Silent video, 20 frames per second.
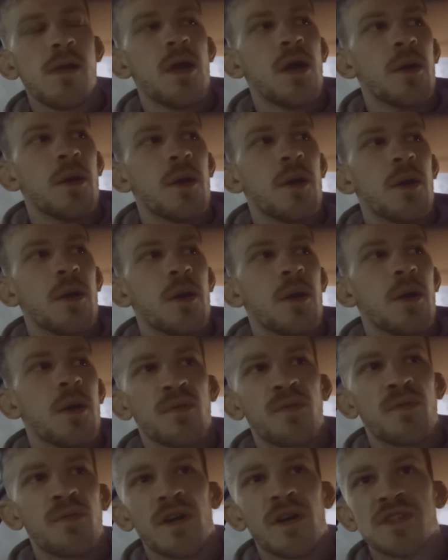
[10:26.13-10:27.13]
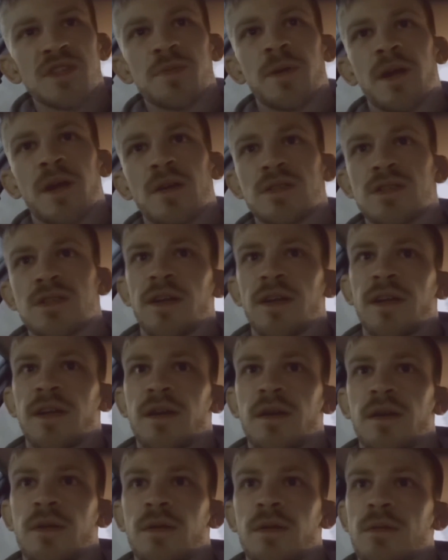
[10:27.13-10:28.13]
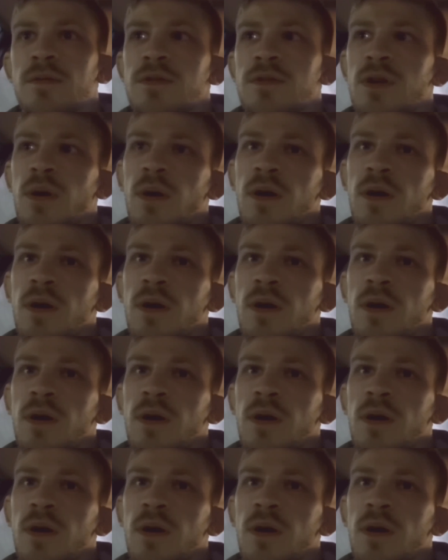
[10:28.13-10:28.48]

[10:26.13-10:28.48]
my last few fights have been outside England. So